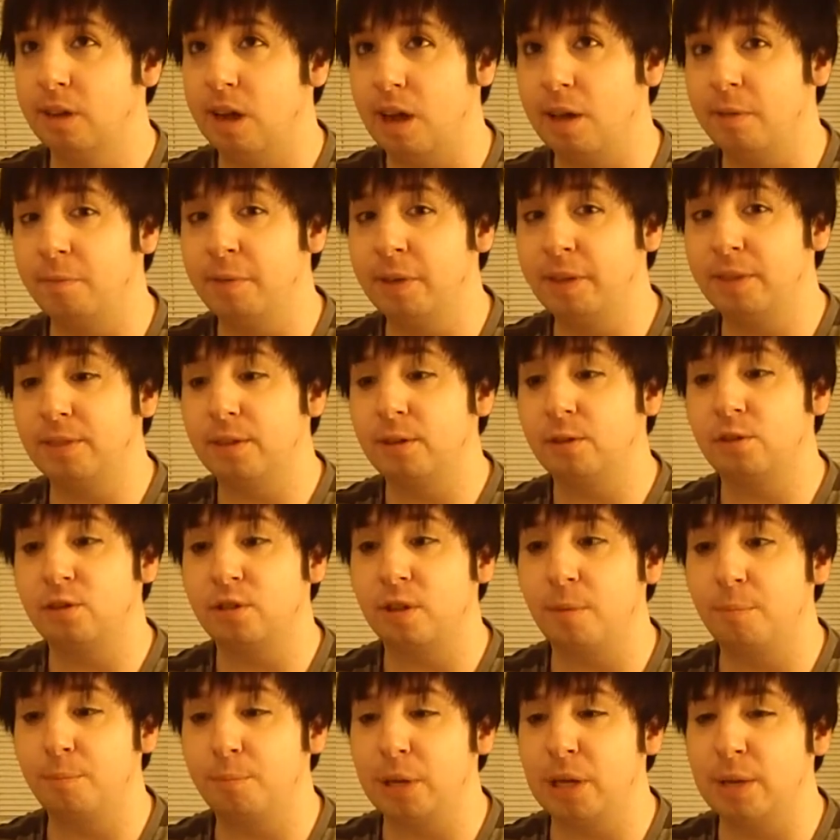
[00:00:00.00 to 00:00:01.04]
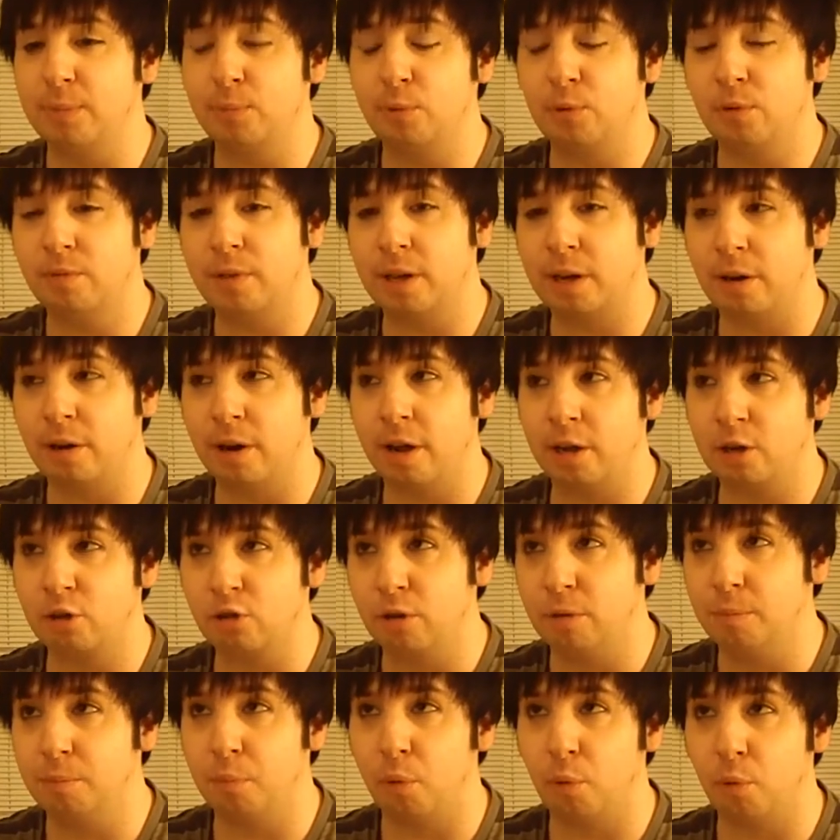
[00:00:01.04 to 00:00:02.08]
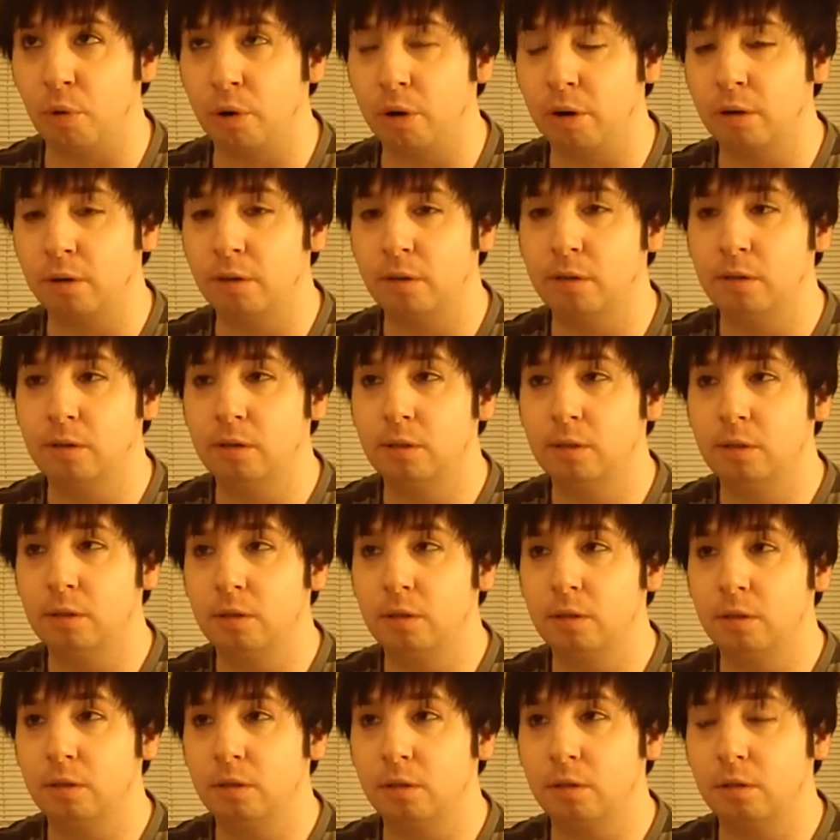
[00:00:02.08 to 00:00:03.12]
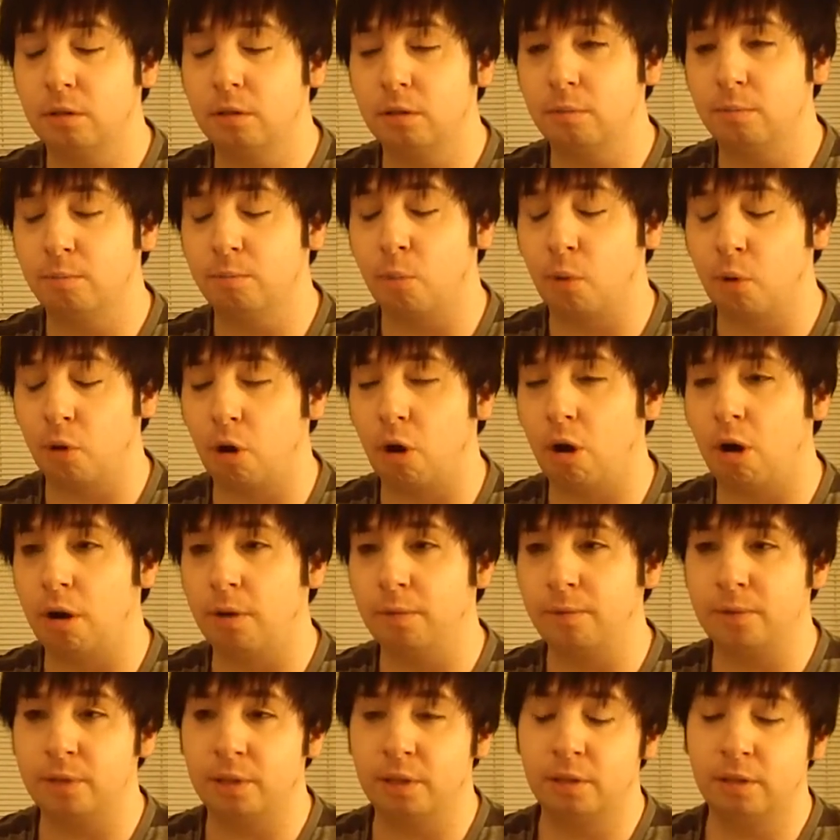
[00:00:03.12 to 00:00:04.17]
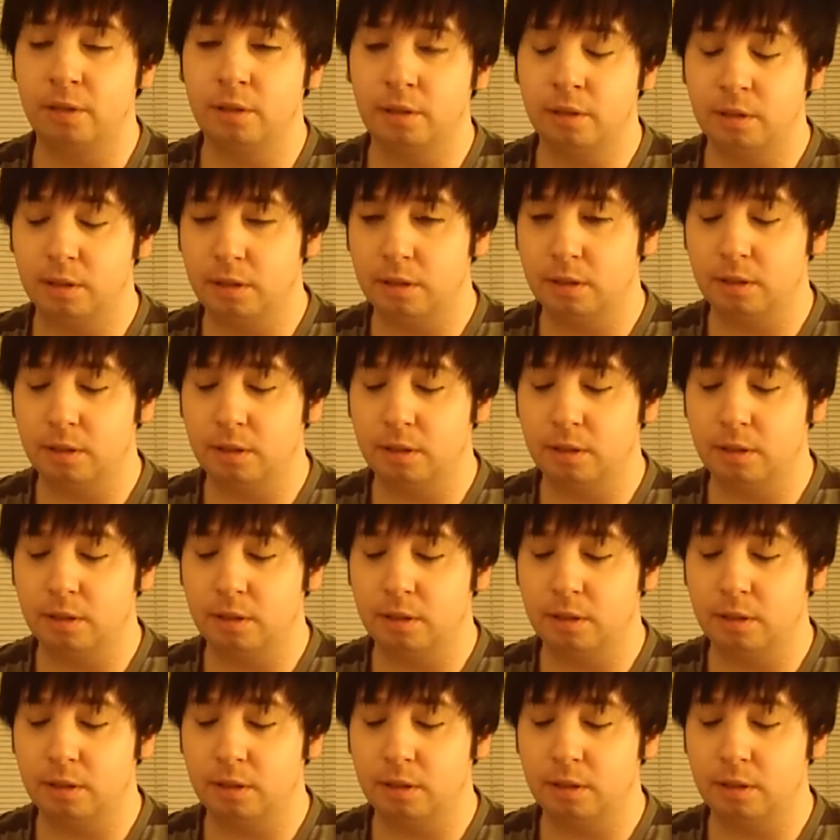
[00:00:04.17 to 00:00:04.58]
I think there's some people that are actually born more often.